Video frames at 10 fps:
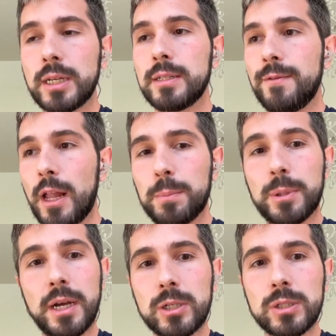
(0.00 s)
developer
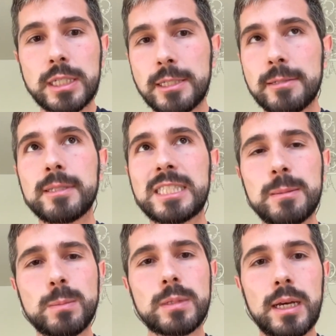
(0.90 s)
ecosystem, and it
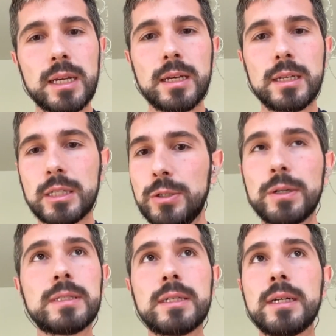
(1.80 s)
seems like
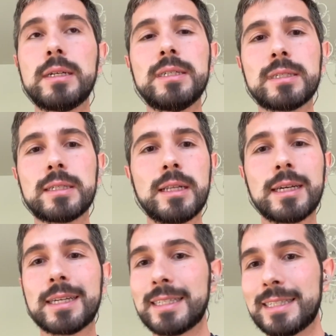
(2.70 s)
Ethereum is
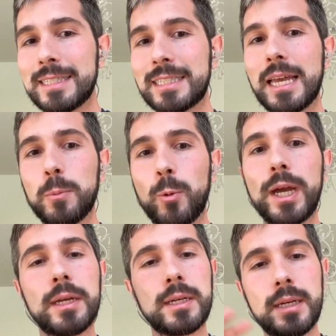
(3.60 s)
like the same
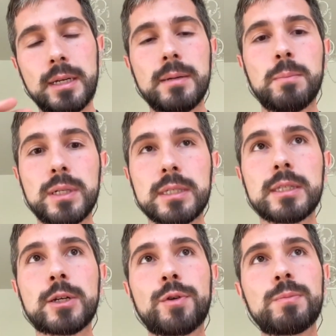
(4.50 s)
way, but in
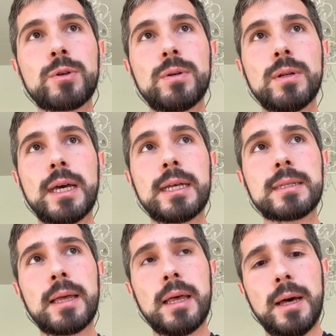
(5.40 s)
the crypto
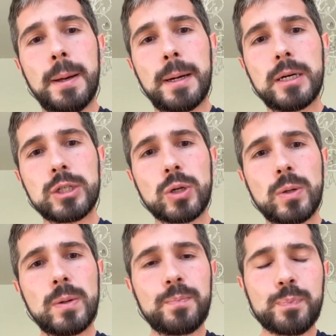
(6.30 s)
land. Uh,
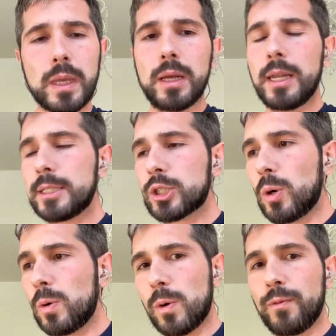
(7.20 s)
so let's
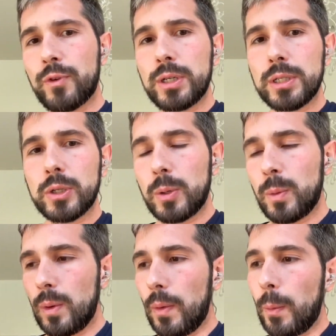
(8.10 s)
go over, you
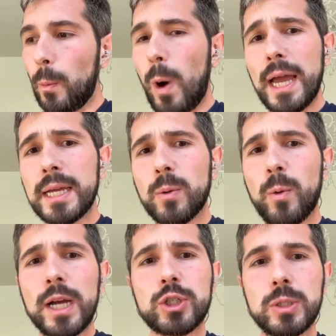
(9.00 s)
know, uh, why
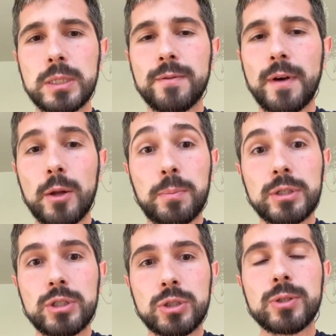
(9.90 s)
why should
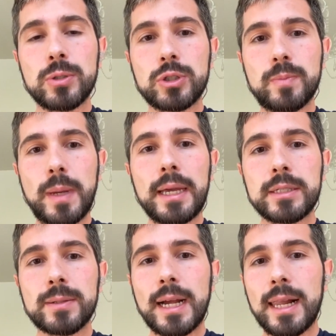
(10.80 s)
developers choose
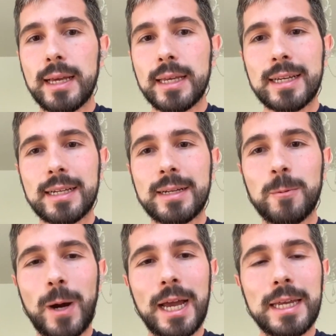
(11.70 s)
Base, right? Like
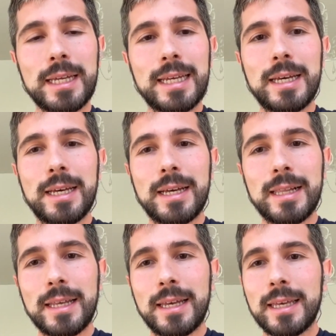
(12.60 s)
why
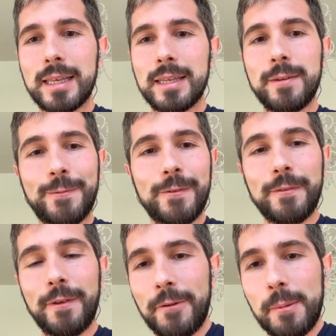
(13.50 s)
like if
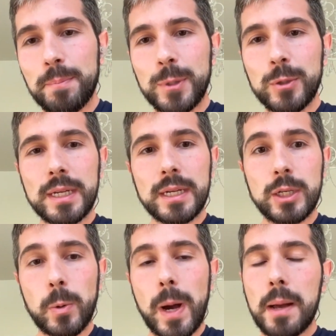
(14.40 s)
if I'm building a
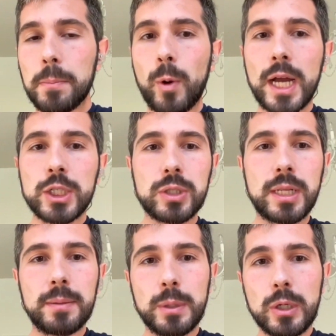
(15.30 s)
new app, why should
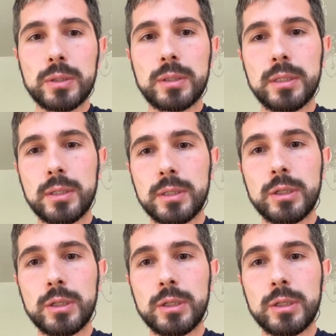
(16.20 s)
I build you